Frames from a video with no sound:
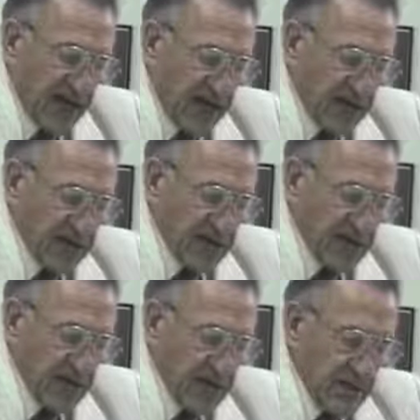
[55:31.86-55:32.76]
things.
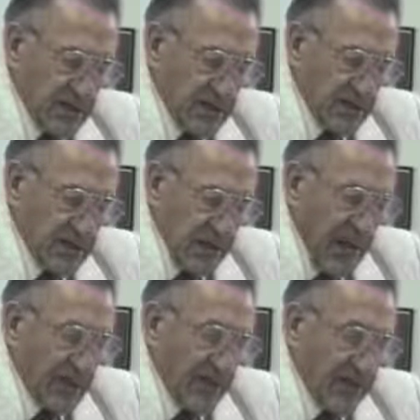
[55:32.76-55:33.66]

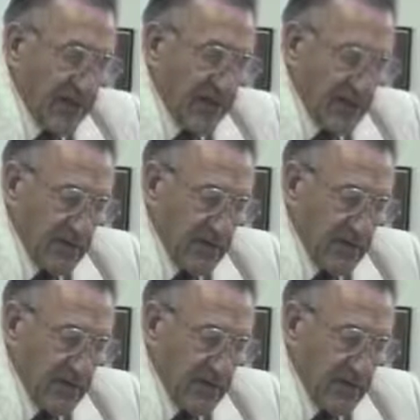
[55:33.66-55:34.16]
I'm a believer.